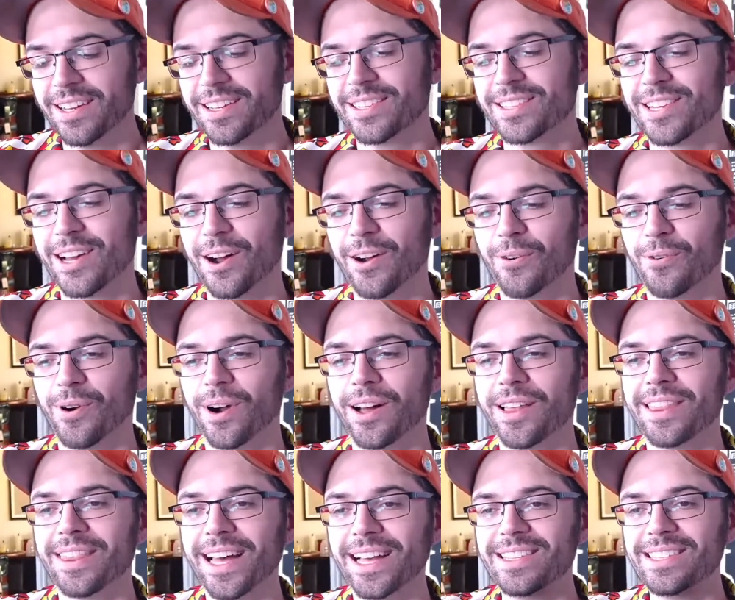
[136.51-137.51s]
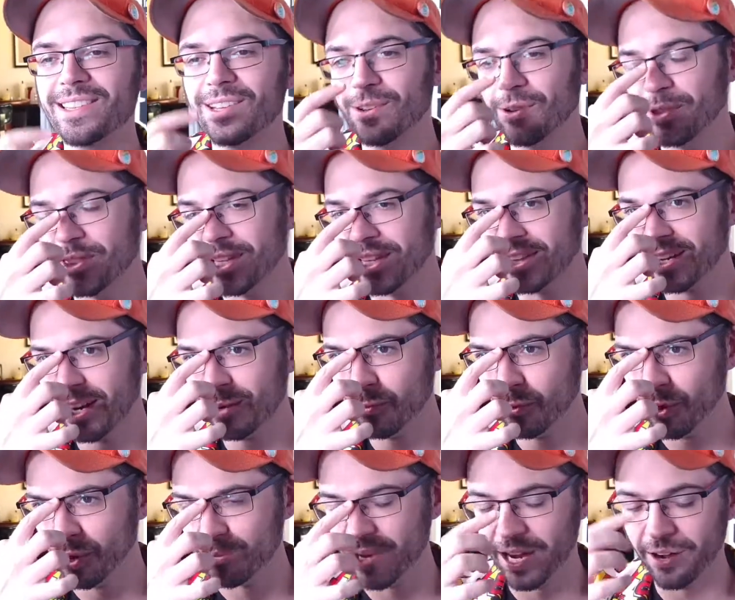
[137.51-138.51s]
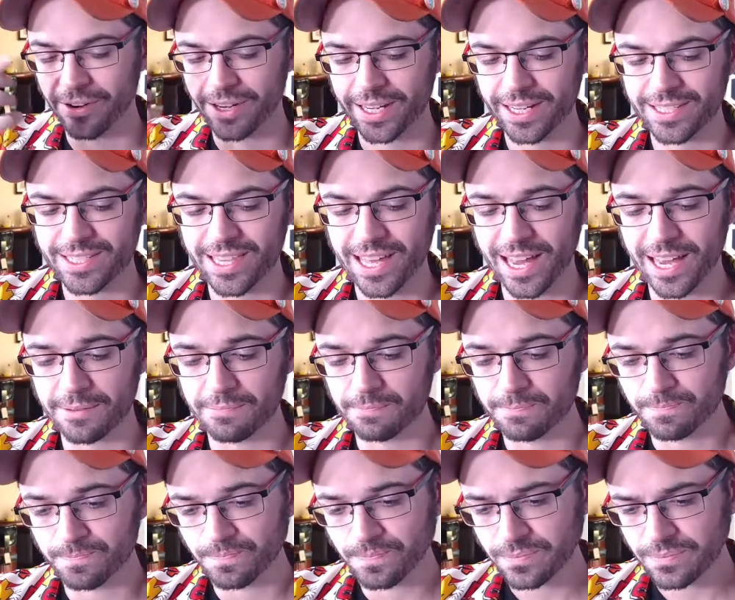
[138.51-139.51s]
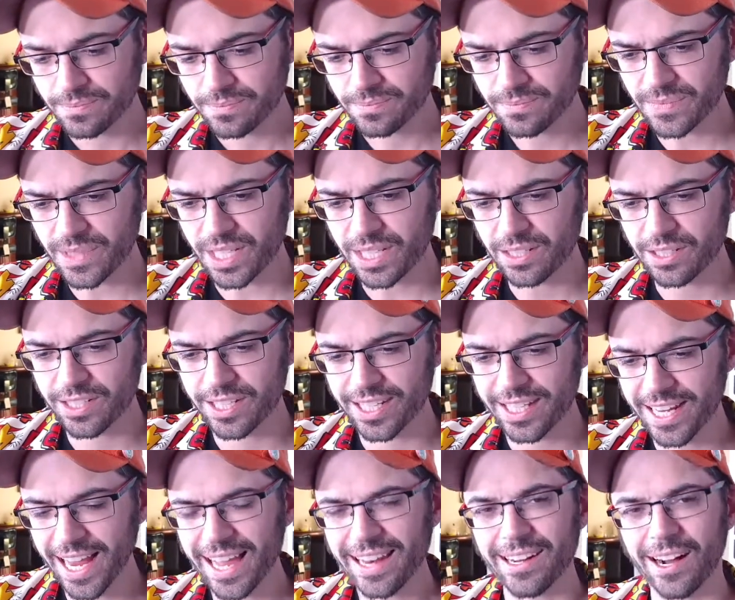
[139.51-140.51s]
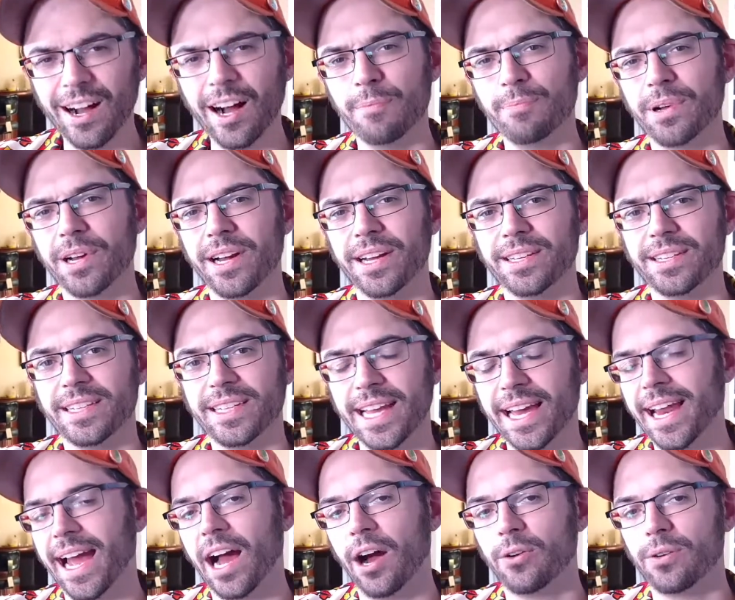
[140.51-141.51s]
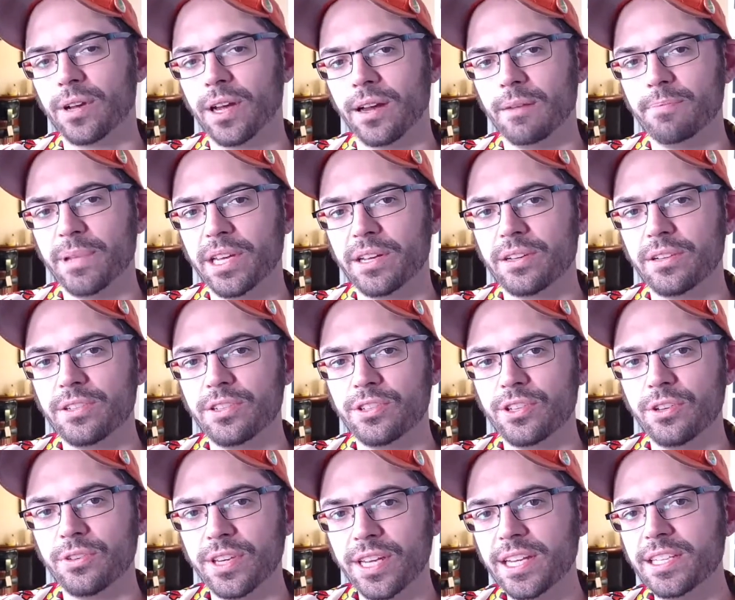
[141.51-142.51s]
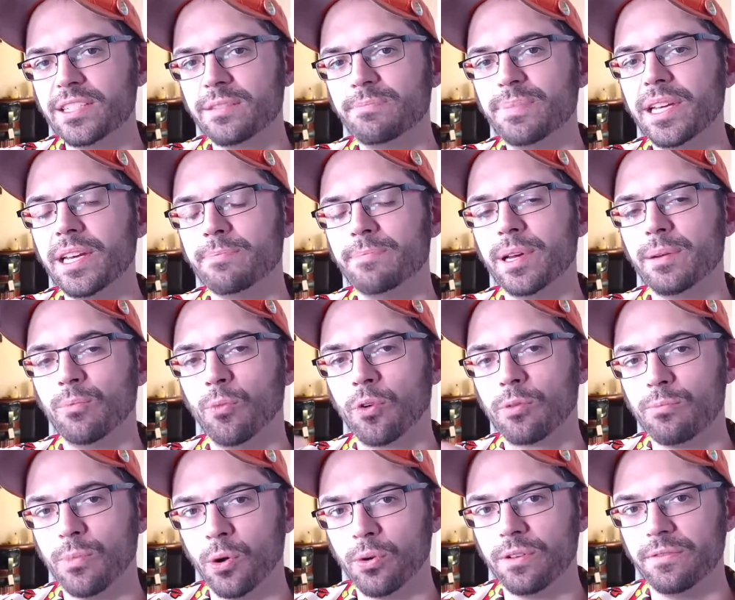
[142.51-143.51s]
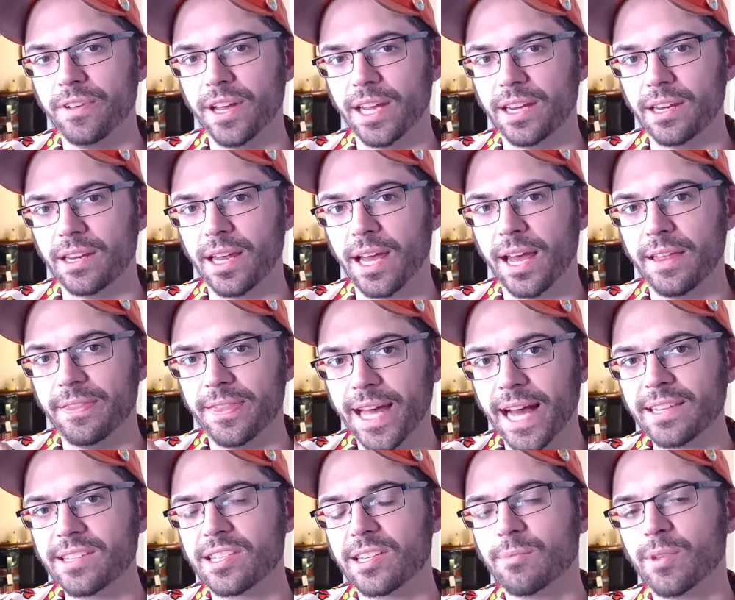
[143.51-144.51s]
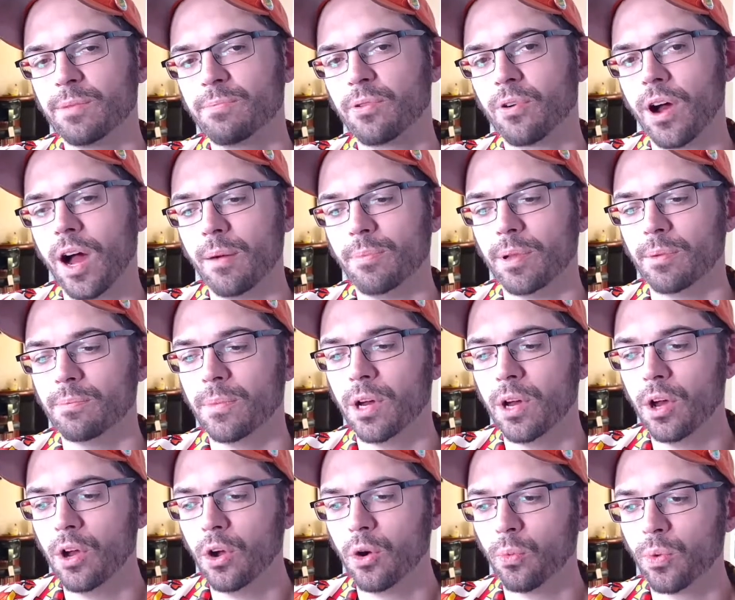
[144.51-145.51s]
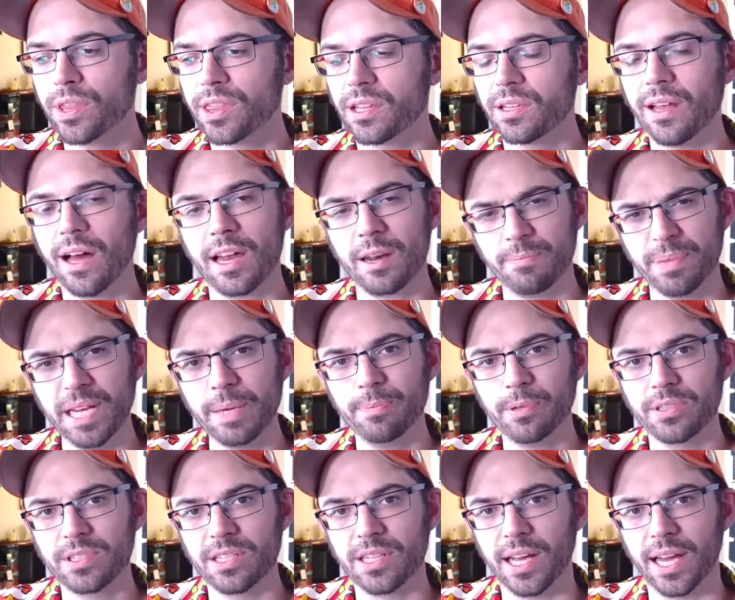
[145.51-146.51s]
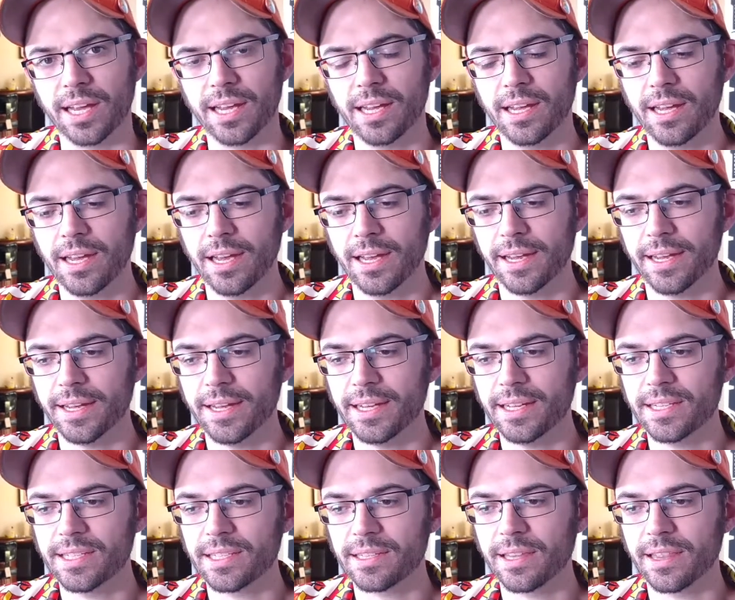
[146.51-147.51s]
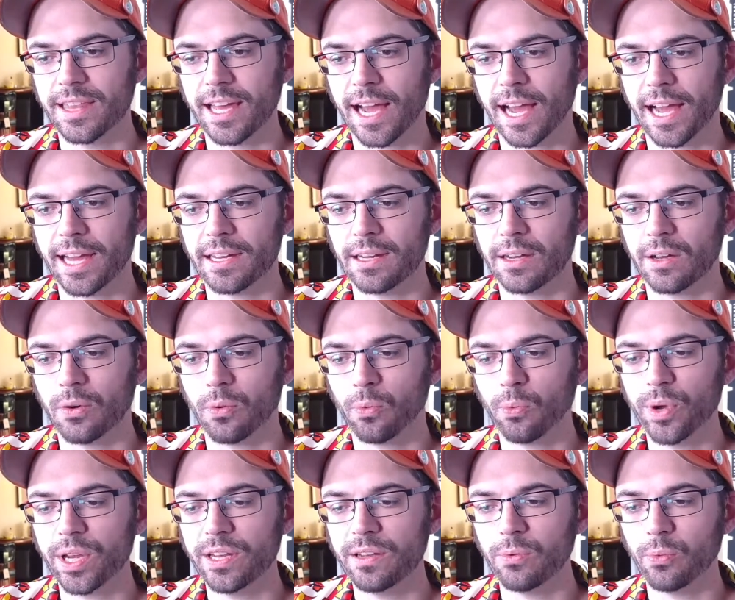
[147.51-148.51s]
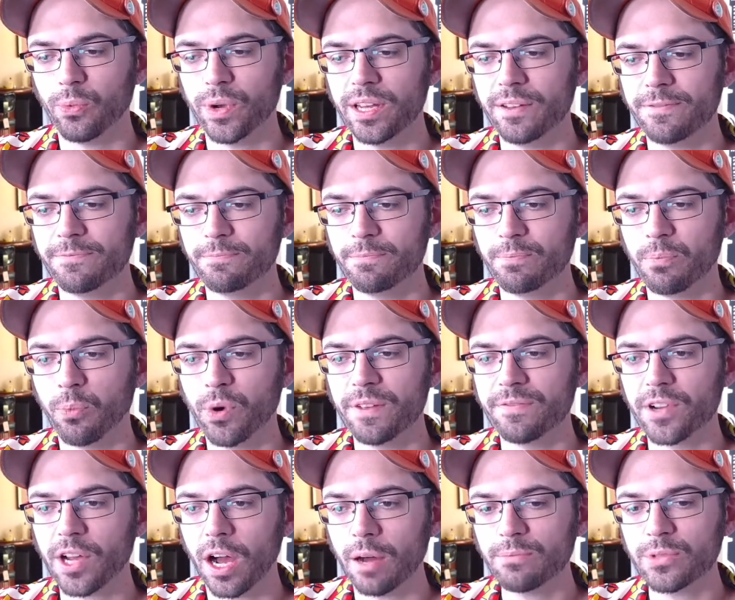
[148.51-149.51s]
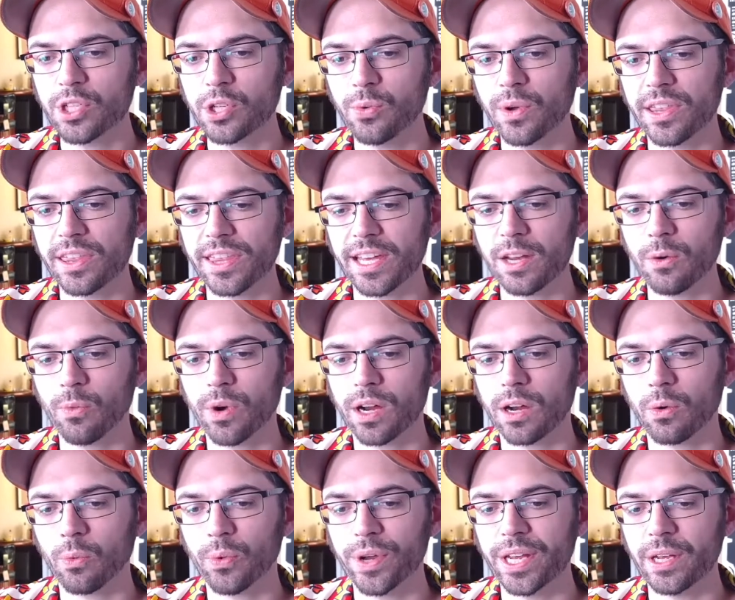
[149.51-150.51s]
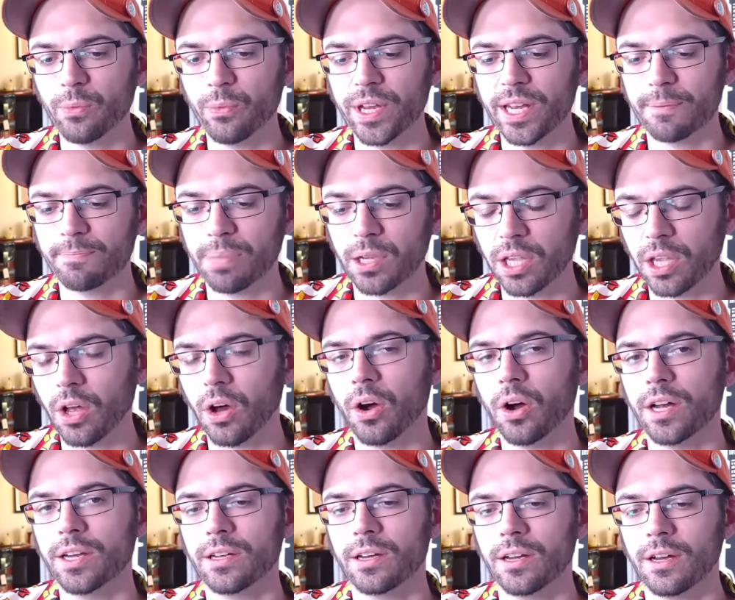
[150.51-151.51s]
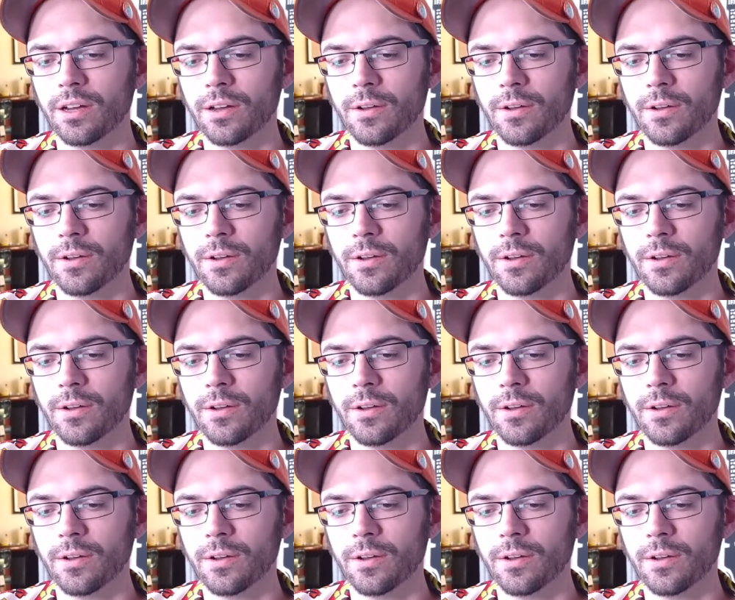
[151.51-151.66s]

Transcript: So that's the whole thing that I'm all about, is that get up and get out, because you need to be a bit more motivated. And that's some of the problem with a lot of people today, is that we've come to a thing where we applaud